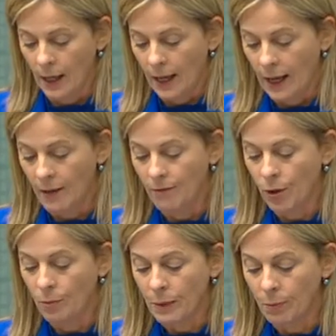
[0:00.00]

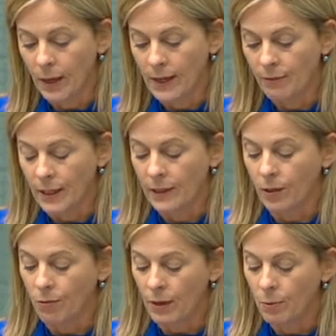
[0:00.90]
Vonbribra invested
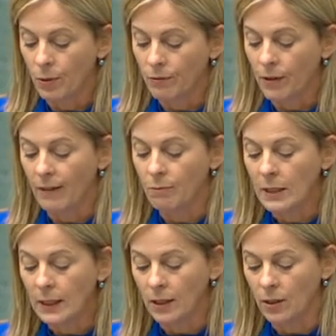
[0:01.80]
$3.5
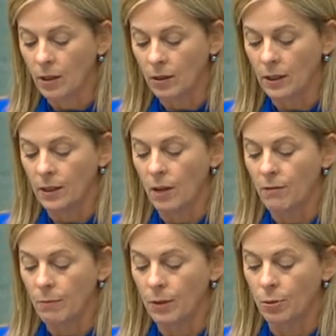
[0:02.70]
million in
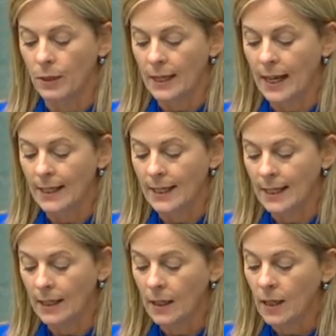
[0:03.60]
November
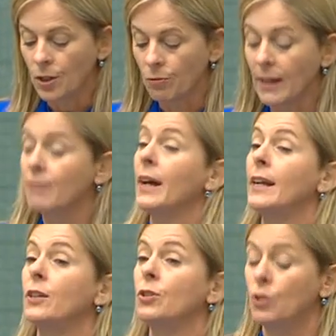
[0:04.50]
2018 to renovate
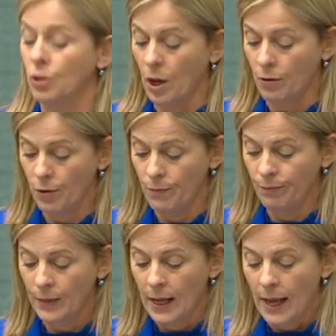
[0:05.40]
a new showroom
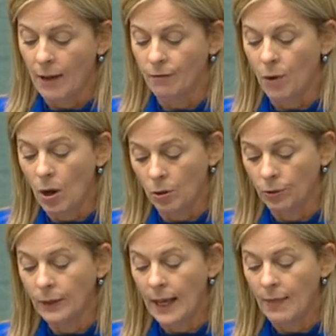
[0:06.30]
for
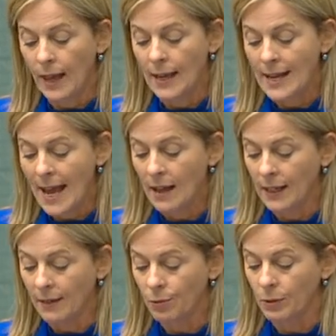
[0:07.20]
Holden, and they are now
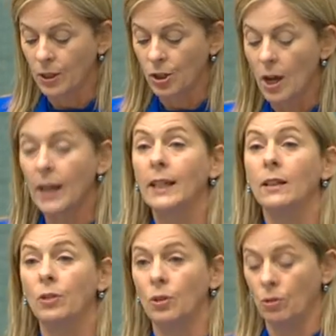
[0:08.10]
left with a shiny
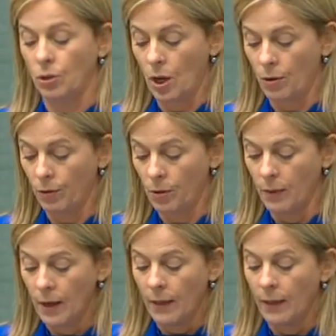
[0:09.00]
new showroom
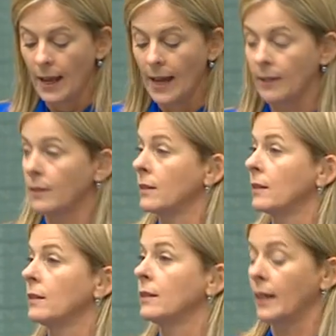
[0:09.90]
that houses
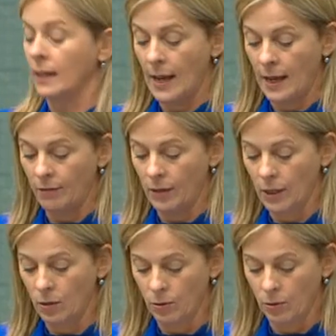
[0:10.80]
second-hand
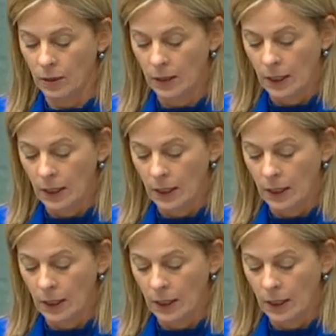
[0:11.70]
vehicles.